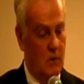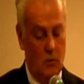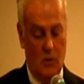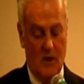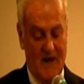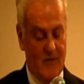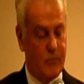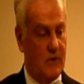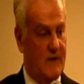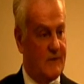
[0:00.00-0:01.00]
we'll have a
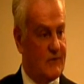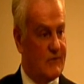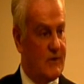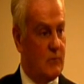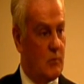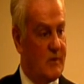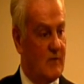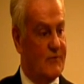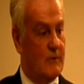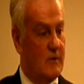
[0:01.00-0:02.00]
plan that the city will be
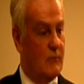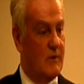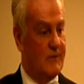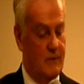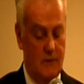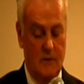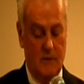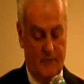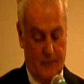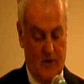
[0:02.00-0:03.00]
able to live with
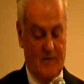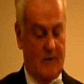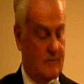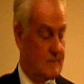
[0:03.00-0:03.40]
forever.